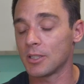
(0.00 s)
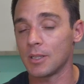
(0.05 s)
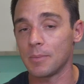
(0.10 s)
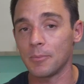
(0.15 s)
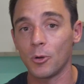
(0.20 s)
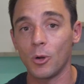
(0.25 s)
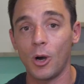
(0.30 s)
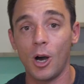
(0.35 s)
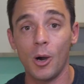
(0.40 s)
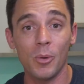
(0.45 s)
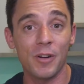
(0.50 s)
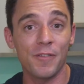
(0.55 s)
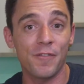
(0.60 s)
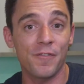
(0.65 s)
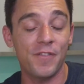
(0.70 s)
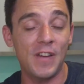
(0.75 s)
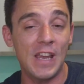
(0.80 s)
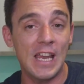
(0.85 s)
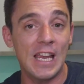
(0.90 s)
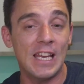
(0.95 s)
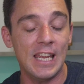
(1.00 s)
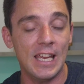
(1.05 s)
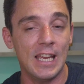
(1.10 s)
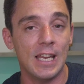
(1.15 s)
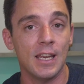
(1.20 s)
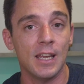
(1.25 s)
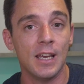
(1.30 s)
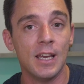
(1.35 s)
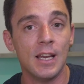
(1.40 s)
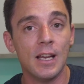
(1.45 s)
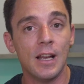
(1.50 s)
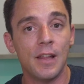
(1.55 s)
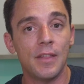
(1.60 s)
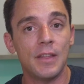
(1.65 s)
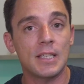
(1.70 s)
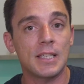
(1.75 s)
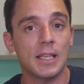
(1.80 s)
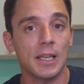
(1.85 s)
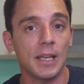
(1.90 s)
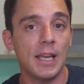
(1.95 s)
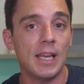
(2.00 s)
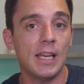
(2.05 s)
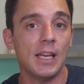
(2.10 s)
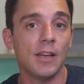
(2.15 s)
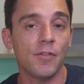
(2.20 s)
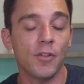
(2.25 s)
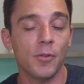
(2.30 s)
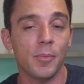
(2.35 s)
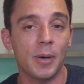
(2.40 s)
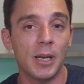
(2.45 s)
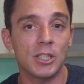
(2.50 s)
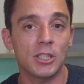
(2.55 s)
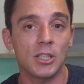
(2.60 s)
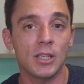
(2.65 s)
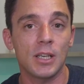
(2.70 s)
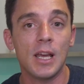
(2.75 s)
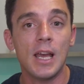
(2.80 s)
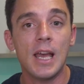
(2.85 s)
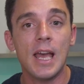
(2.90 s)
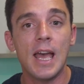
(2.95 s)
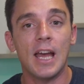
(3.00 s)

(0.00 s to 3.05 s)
I'm, I want to feed in this lead information